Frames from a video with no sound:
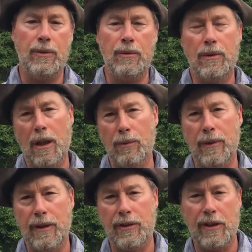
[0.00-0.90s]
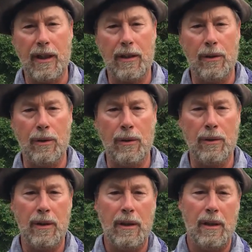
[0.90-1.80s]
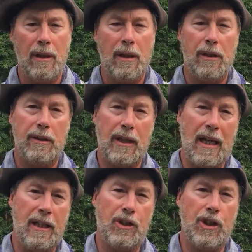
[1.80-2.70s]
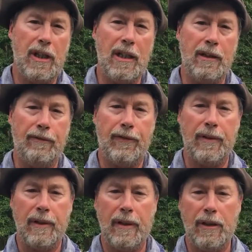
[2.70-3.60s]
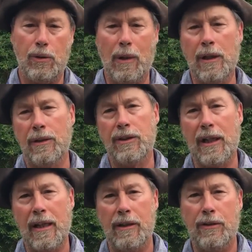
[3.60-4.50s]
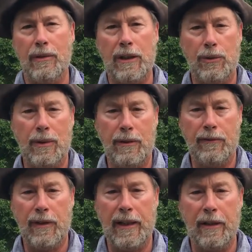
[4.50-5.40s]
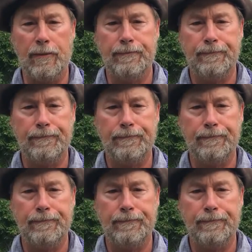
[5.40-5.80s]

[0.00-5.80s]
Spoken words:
to cut with a sickle, tie a sheaf, as well as how to thresh with a flail.